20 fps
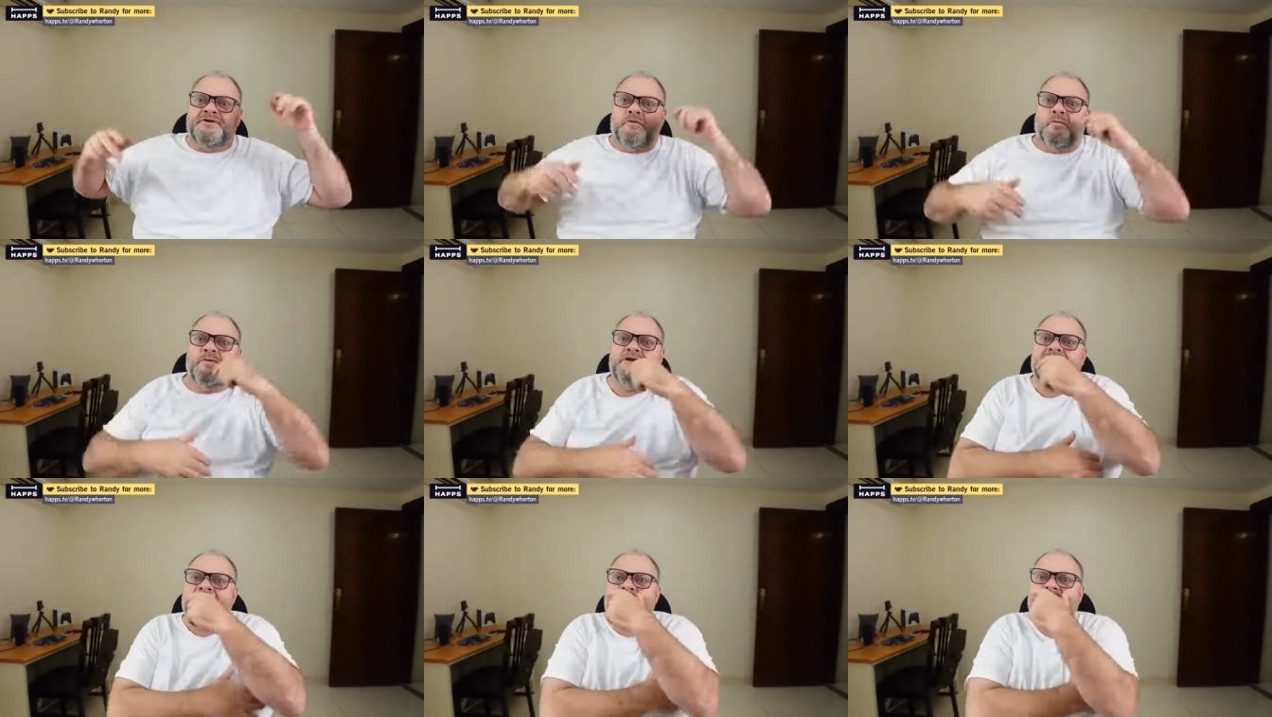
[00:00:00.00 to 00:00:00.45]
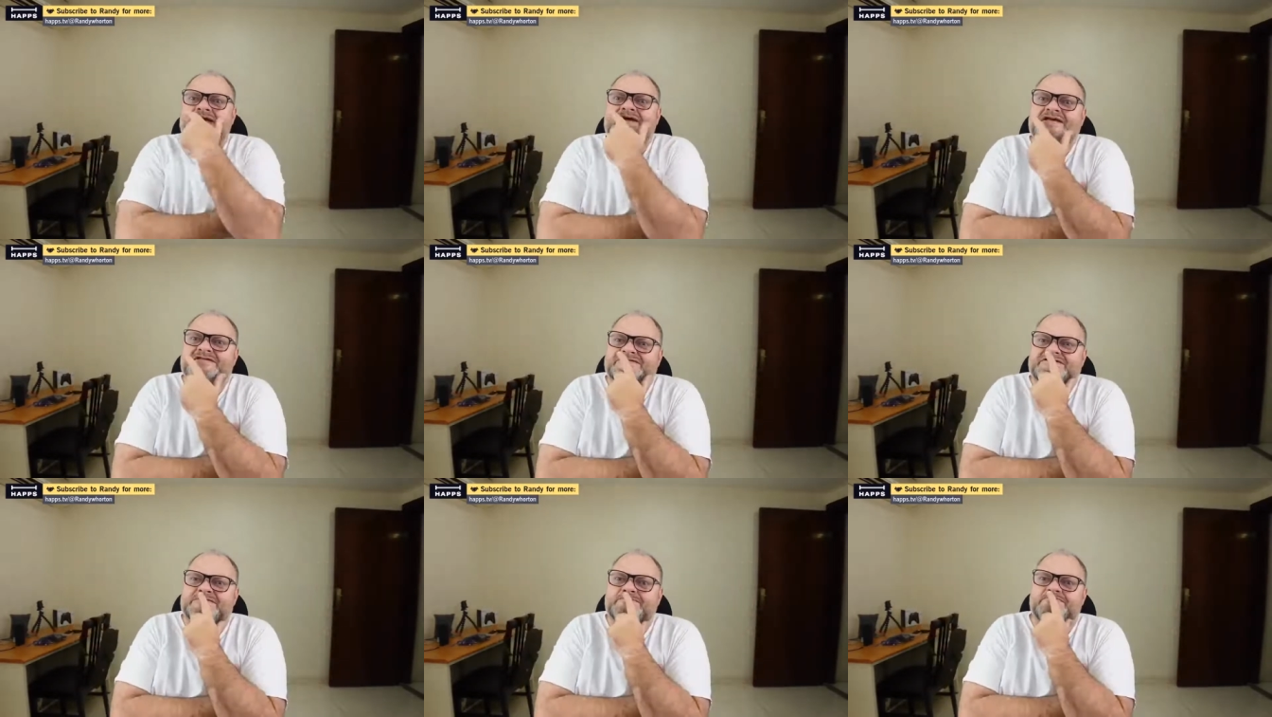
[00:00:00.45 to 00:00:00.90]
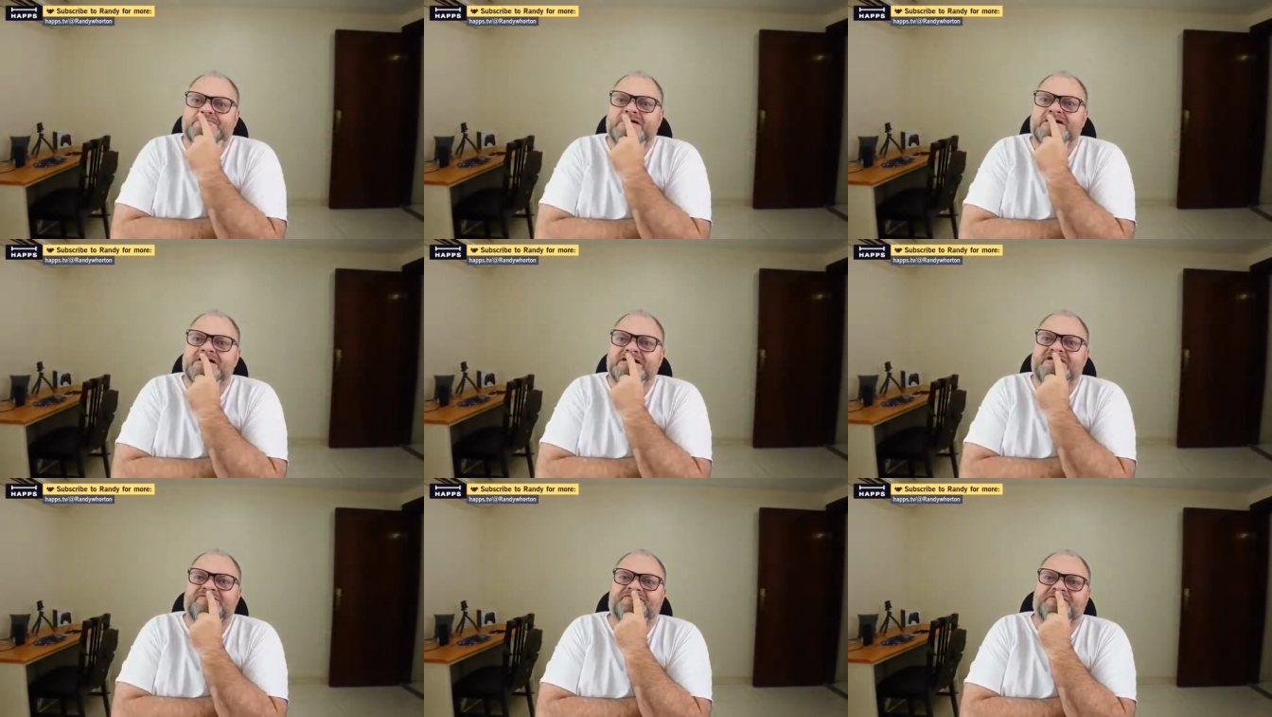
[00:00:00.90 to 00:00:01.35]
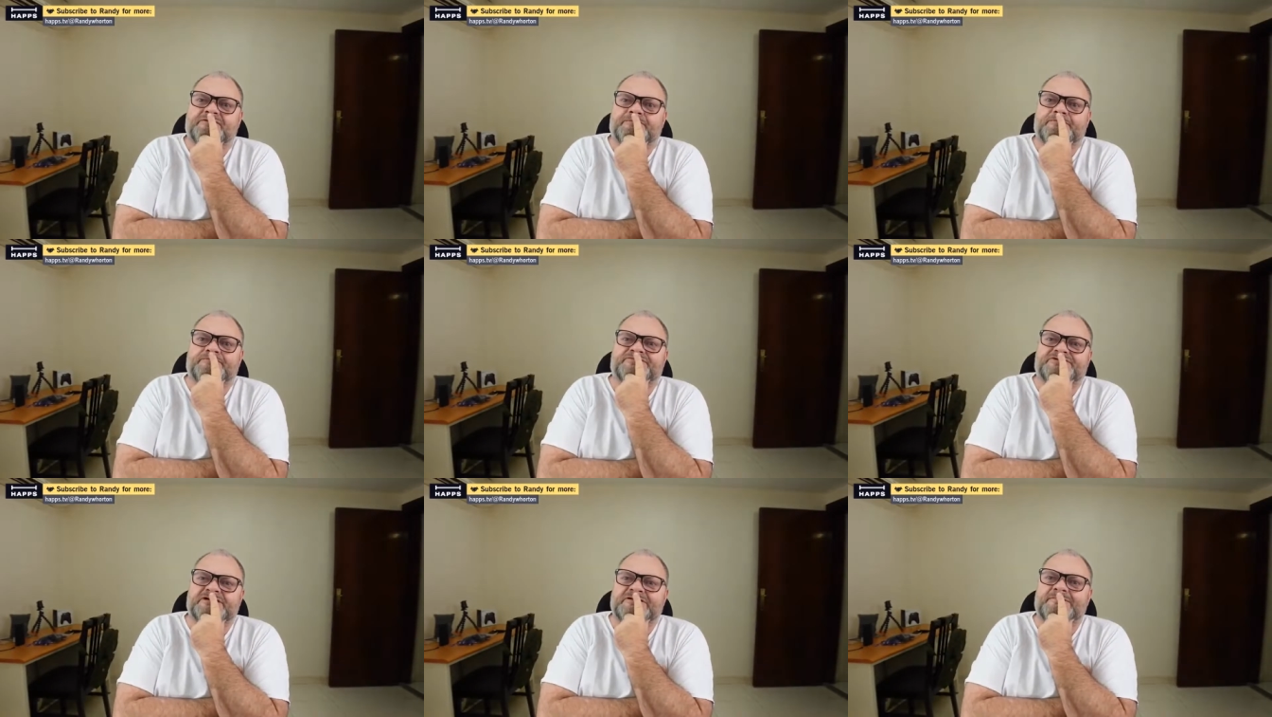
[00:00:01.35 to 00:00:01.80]
We got to get some money from
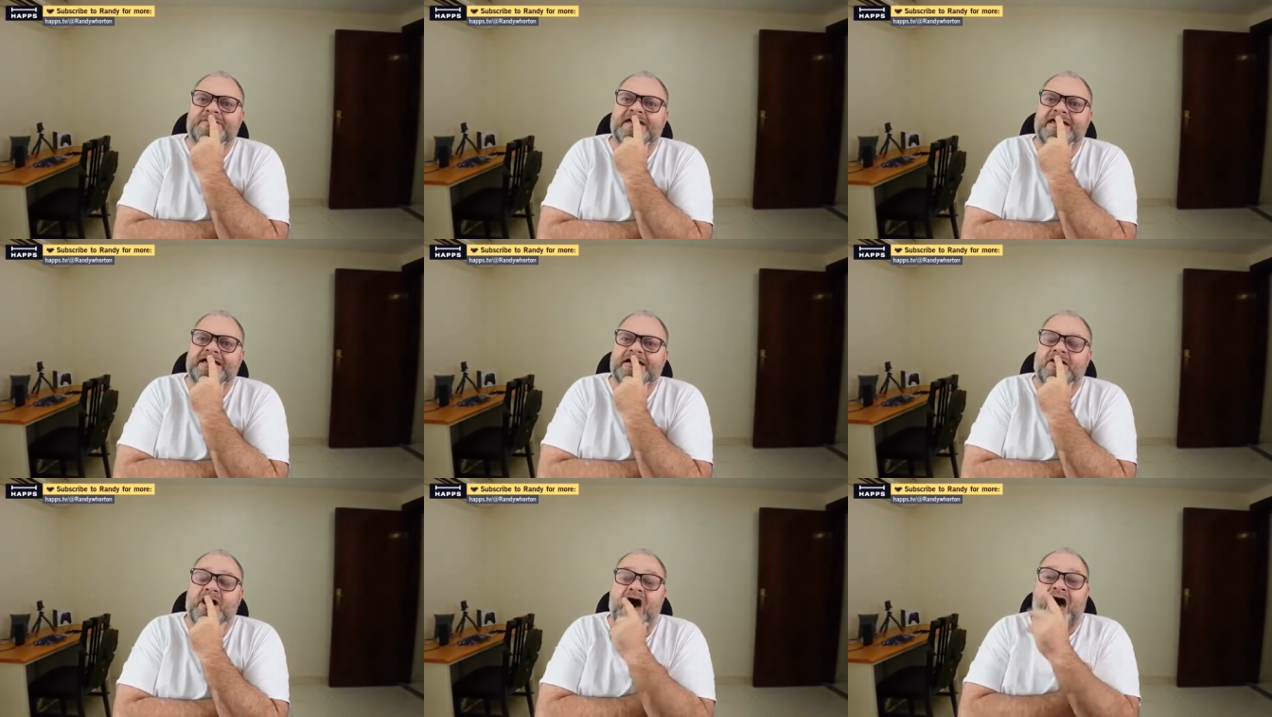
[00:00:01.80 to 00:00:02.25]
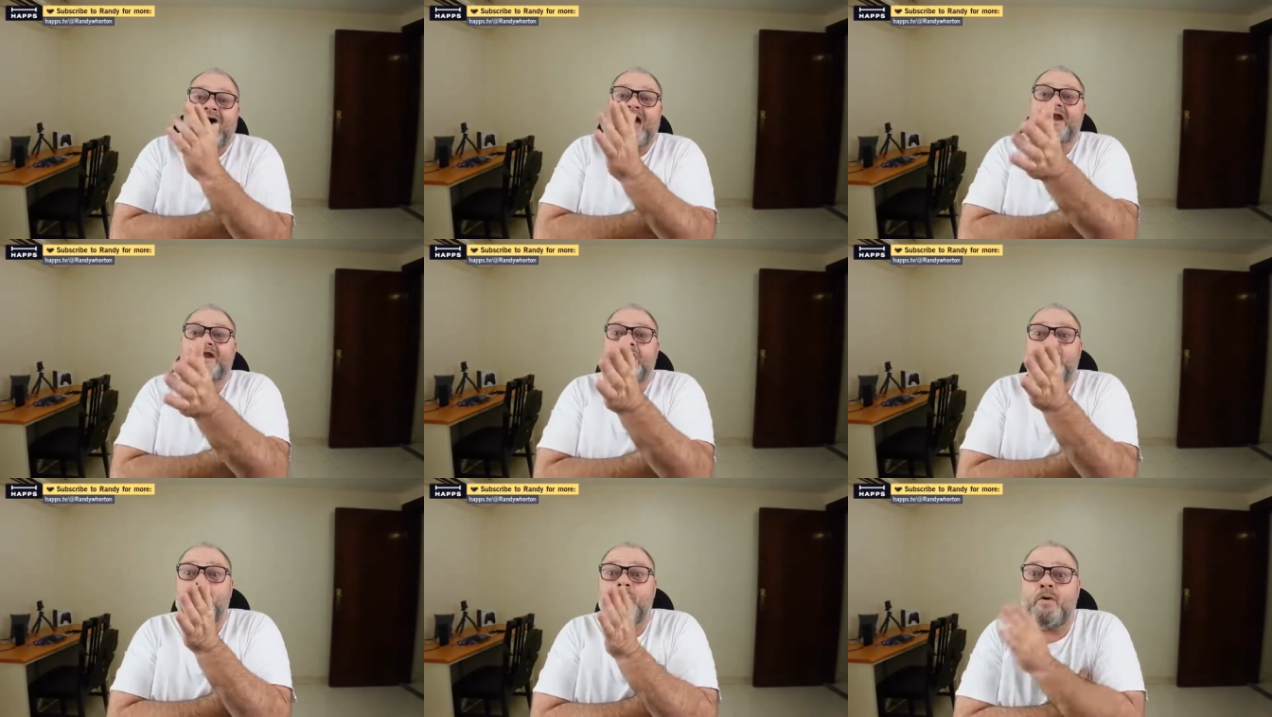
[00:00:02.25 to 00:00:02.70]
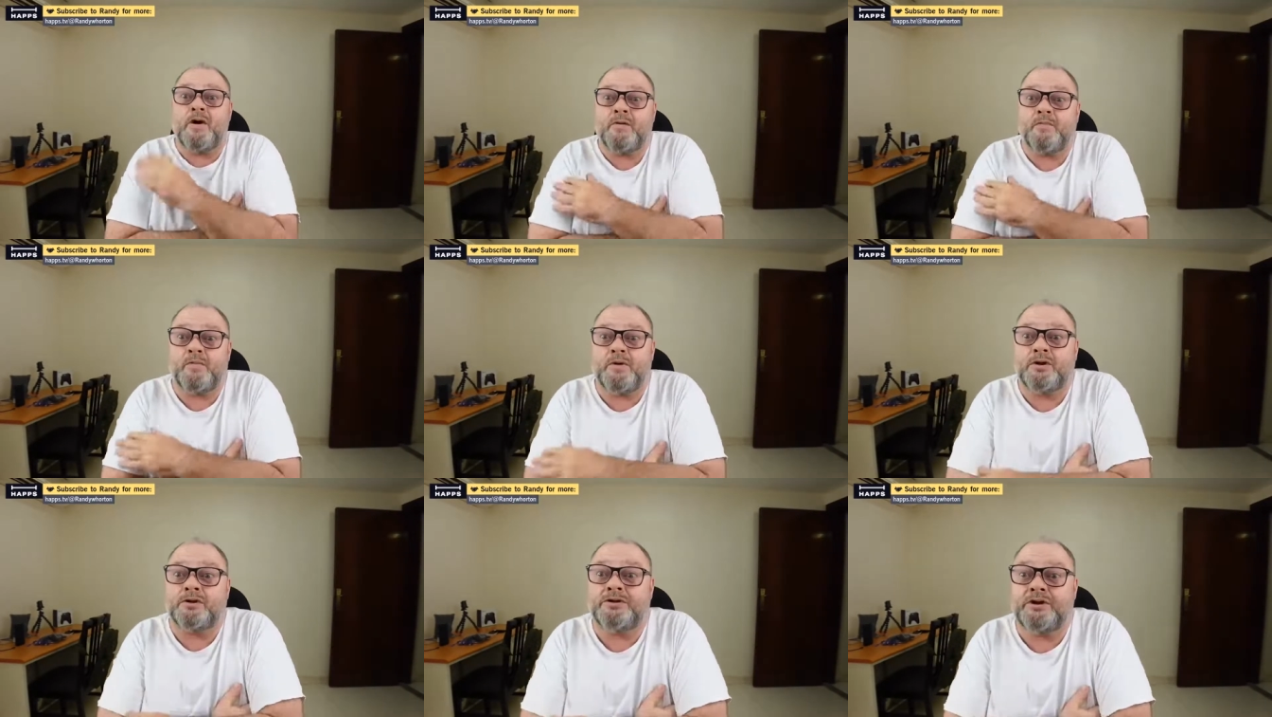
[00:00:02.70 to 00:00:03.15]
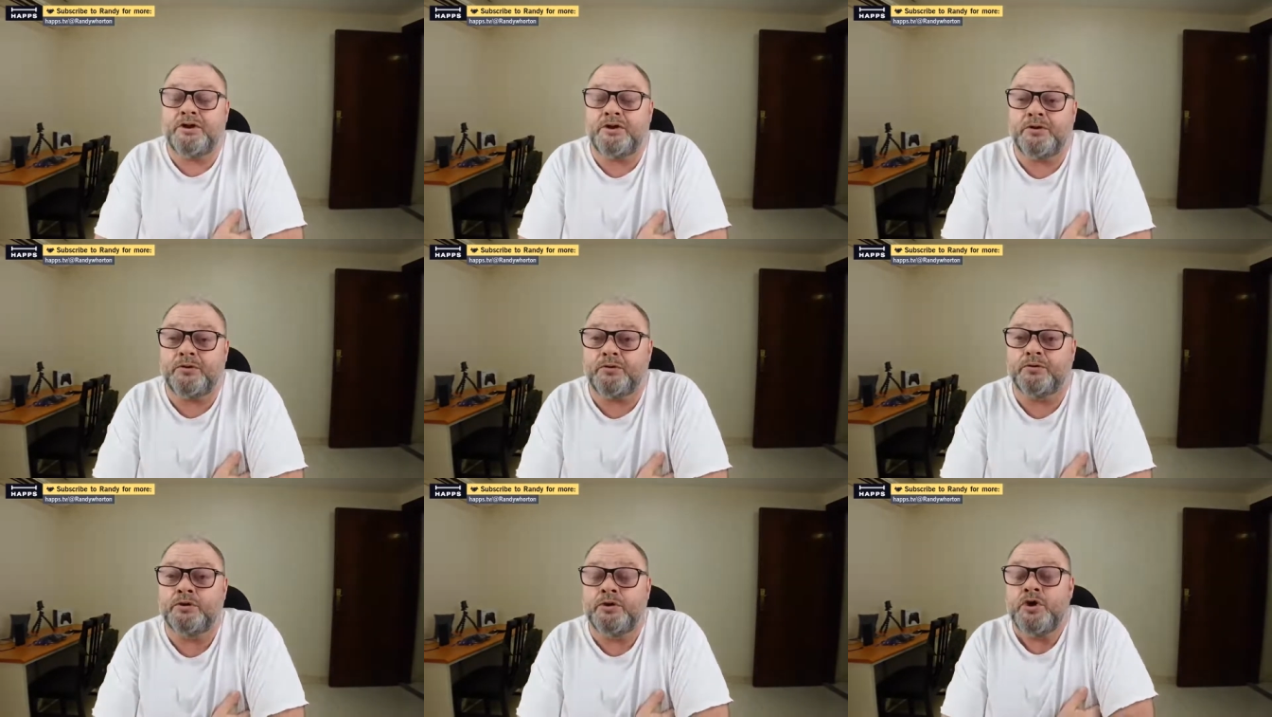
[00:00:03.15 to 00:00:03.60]
them somehow. I know what we'll
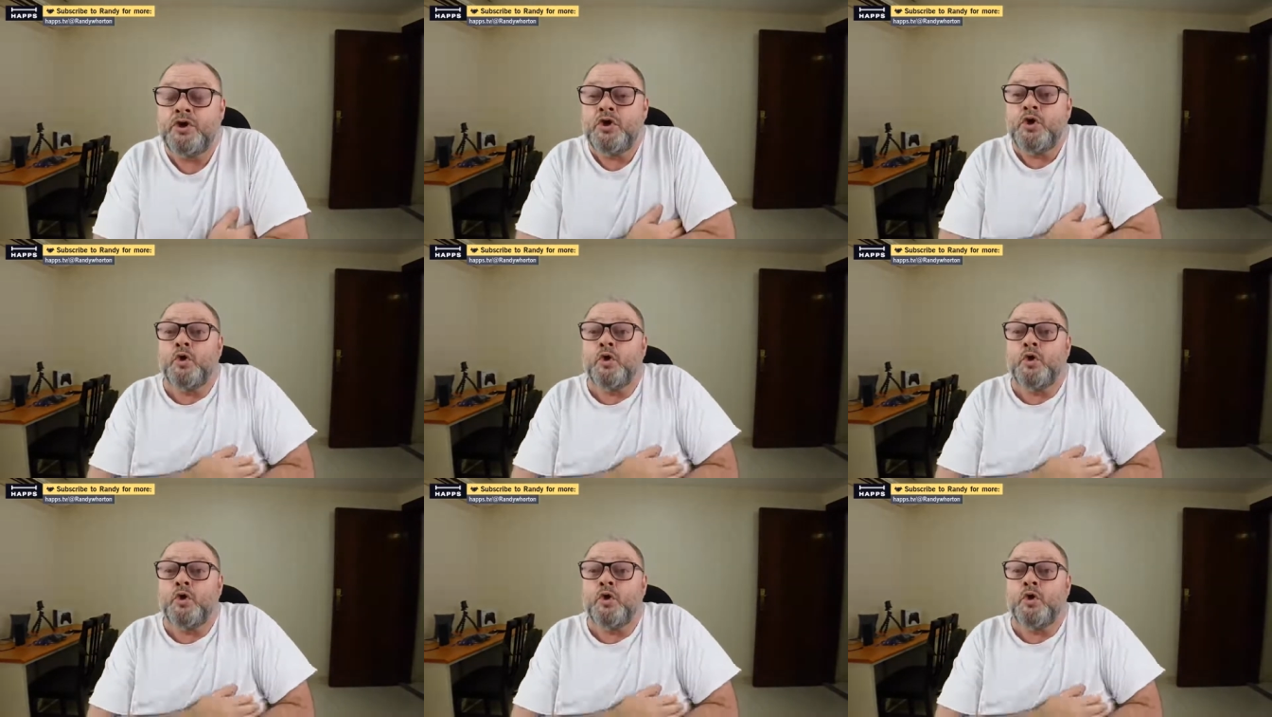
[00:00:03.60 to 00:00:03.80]
do.